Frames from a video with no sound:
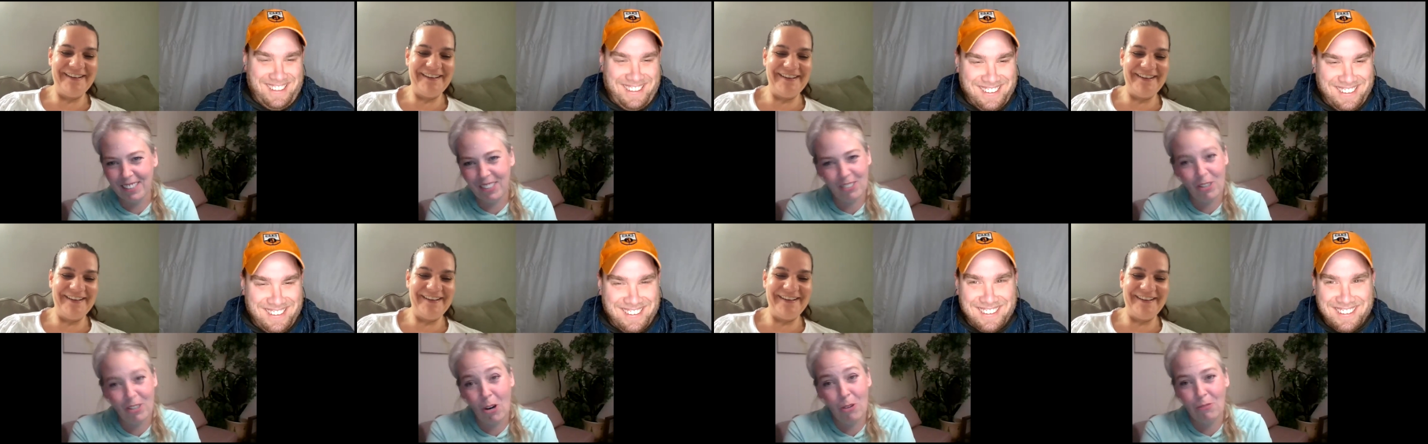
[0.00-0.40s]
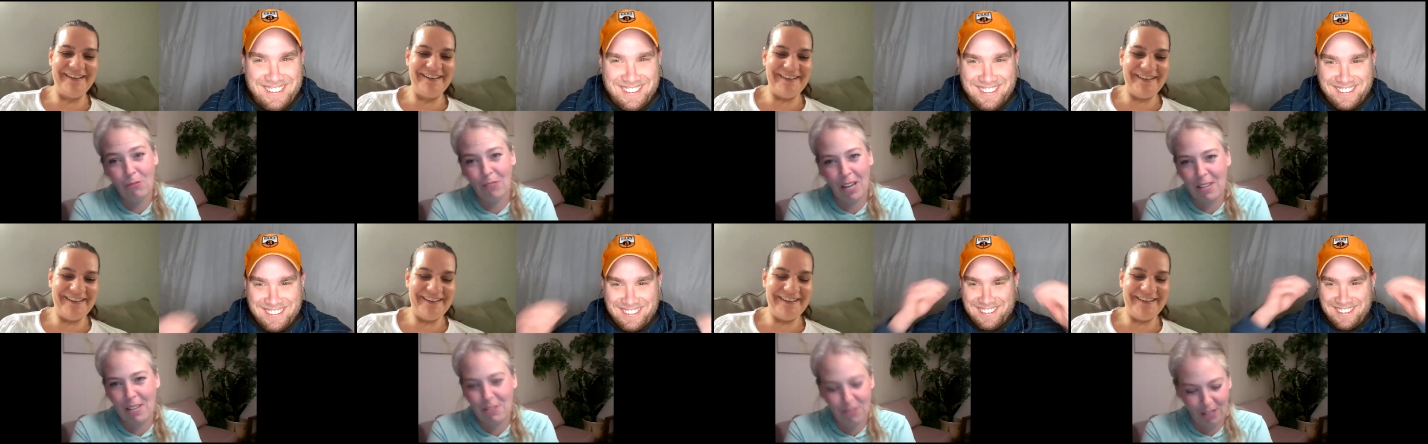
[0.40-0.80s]
Speaker 1: no
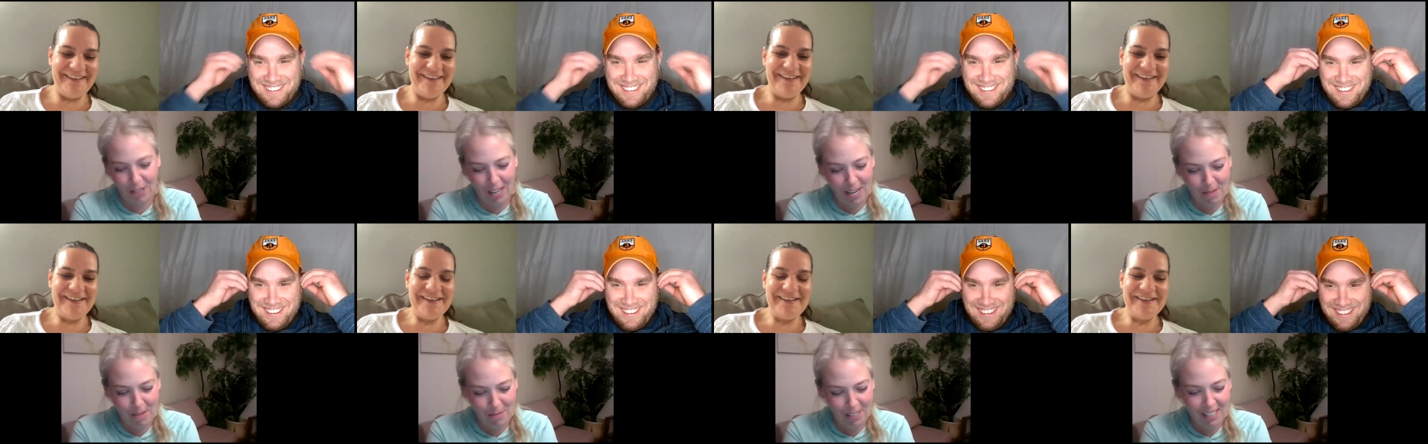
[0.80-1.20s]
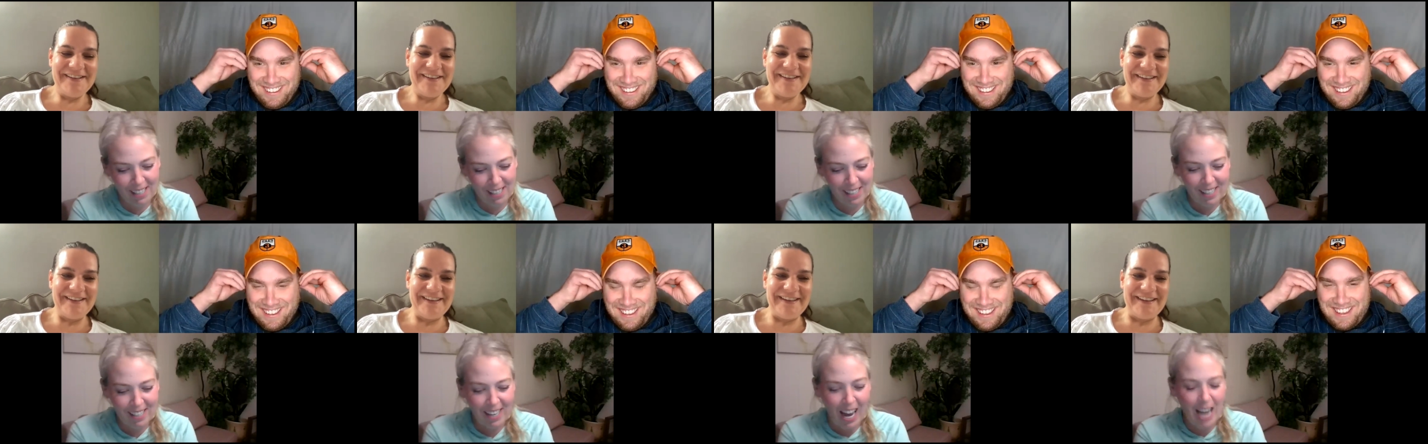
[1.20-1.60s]
offense, Ryan, but
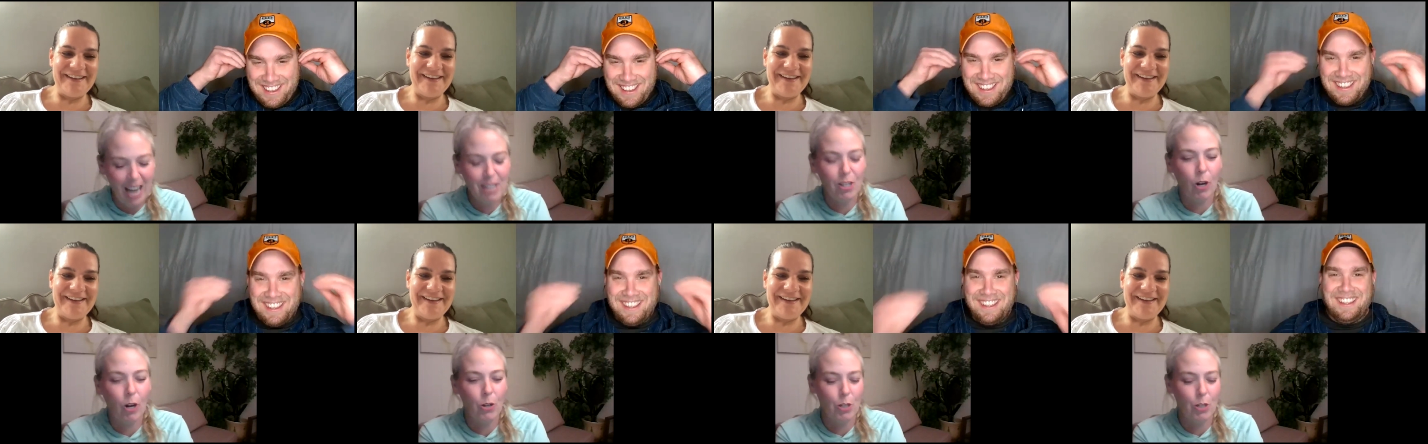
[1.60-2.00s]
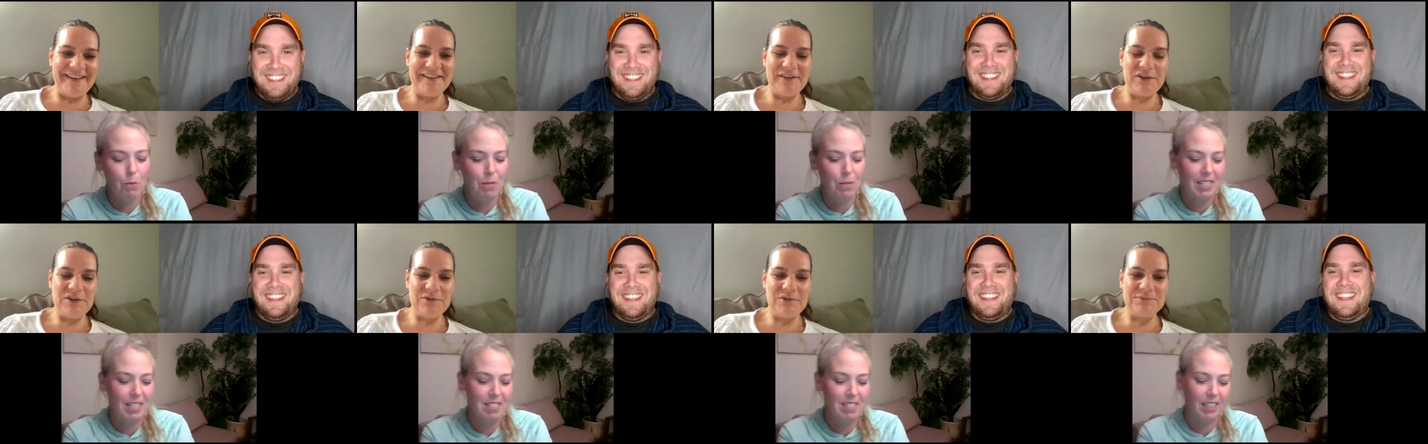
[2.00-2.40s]
I know you're
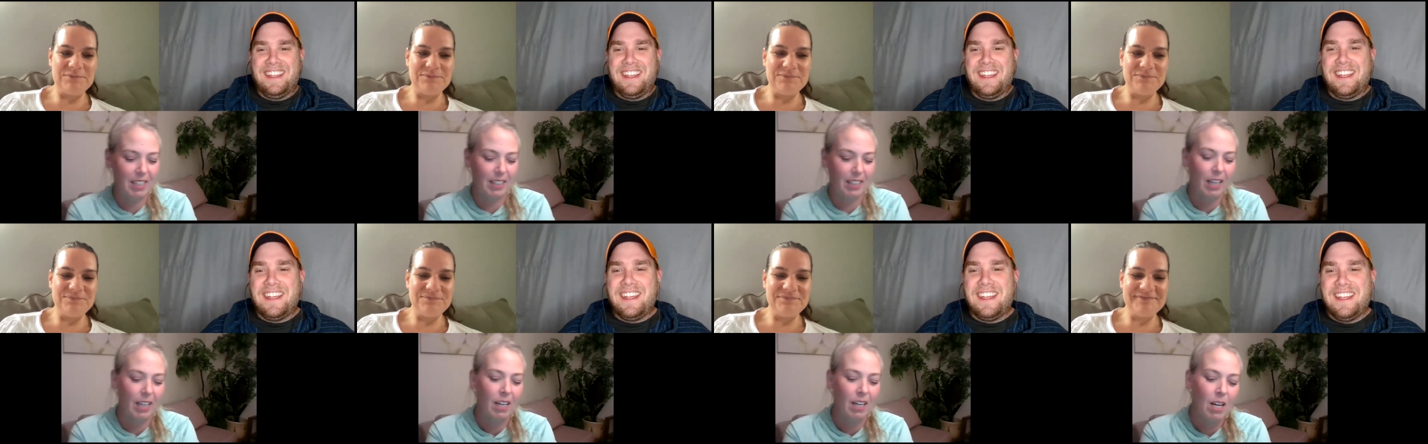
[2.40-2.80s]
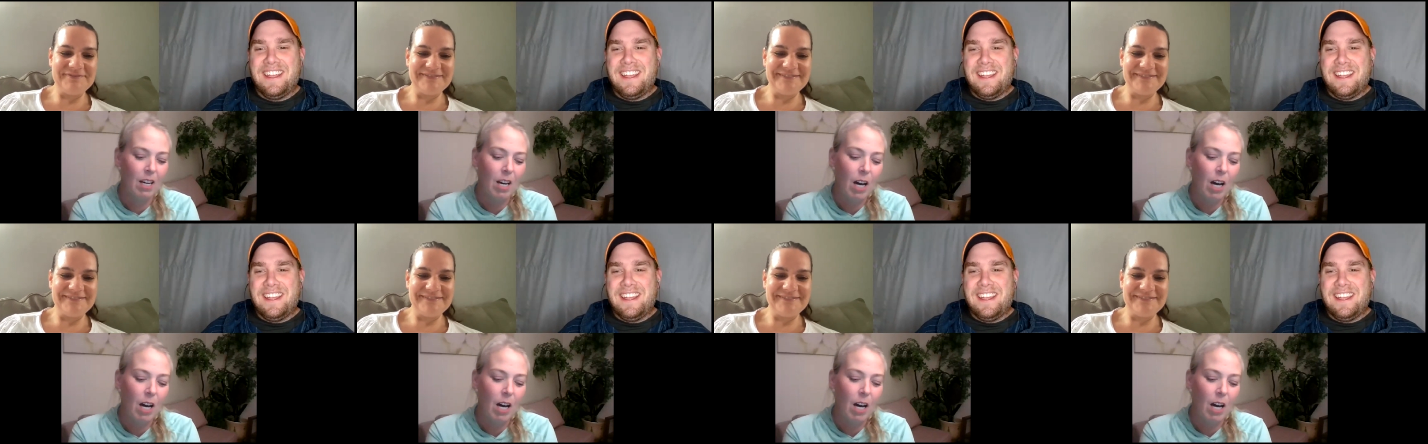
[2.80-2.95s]
being silly.